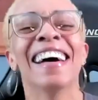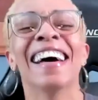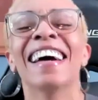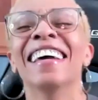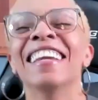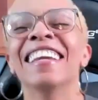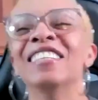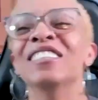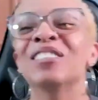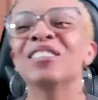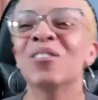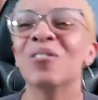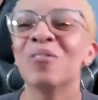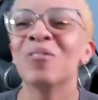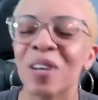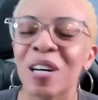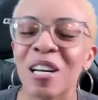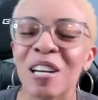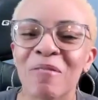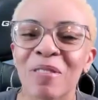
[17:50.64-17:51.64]
it is so
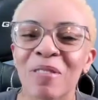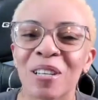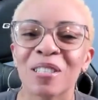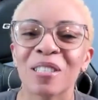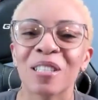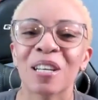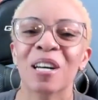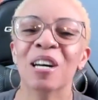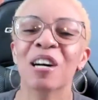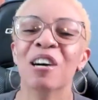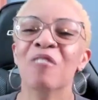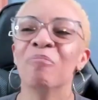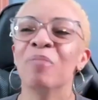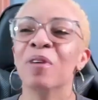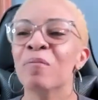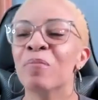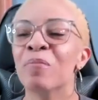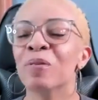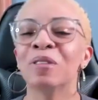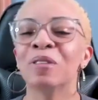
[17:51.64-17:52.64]
funny because
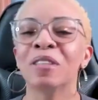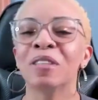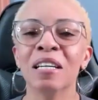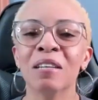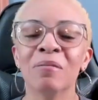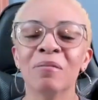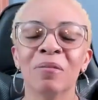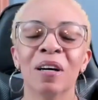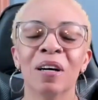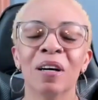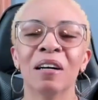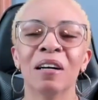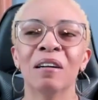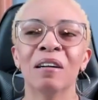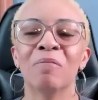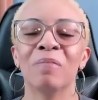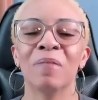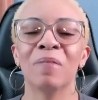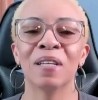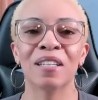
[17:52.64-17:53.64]
people think
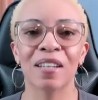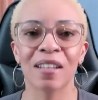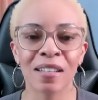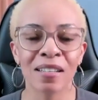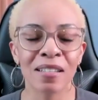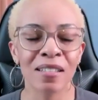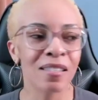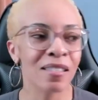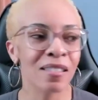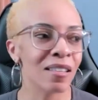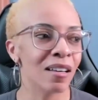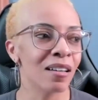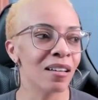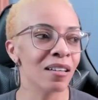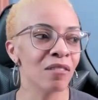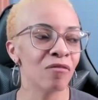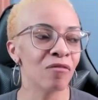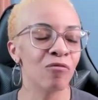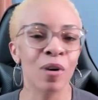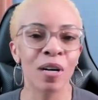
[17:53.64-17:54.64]
uh, because
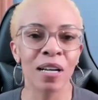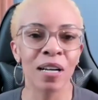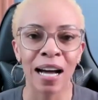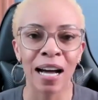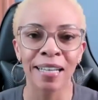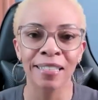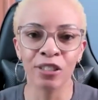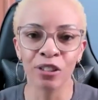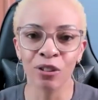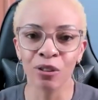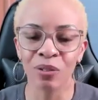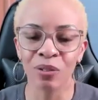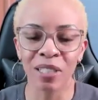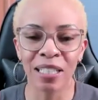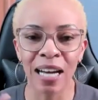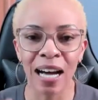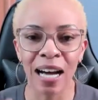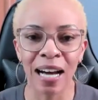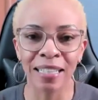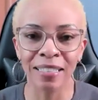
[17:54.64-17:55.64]
of what I do that
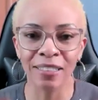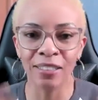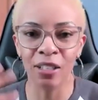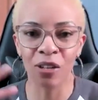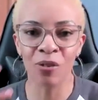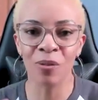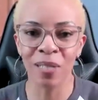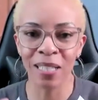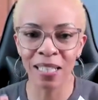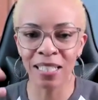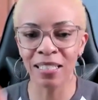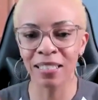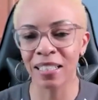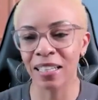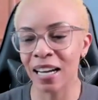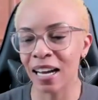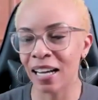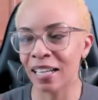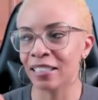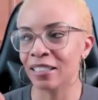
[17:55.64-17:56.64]
I don't eat, that
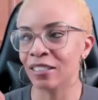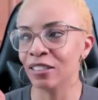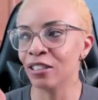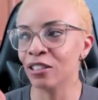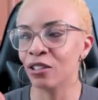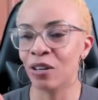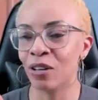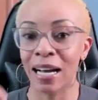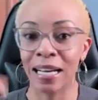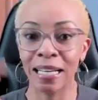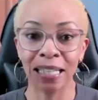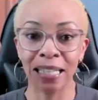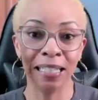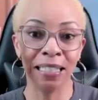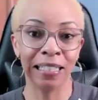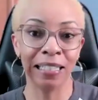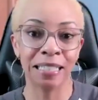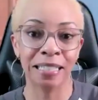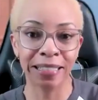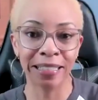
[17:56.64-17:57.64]
I, you know, I eat
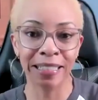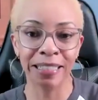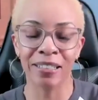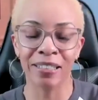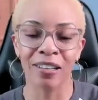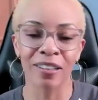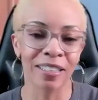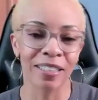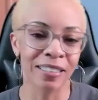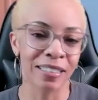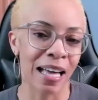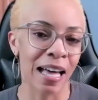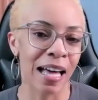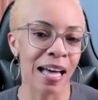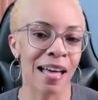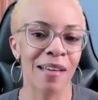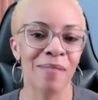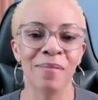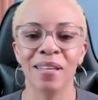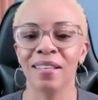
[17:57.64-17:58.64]
clean all the
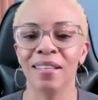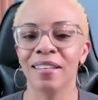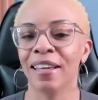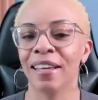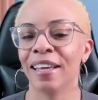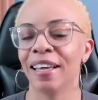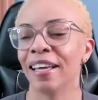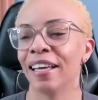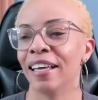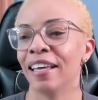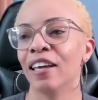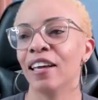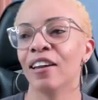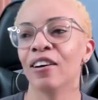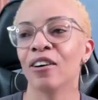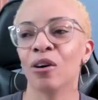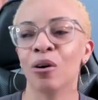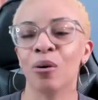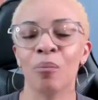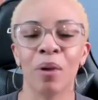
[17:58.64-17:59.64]
time and, you
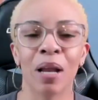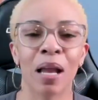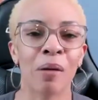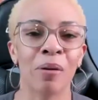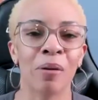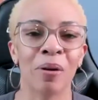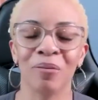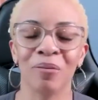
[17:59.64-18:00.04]
know, blah, blah.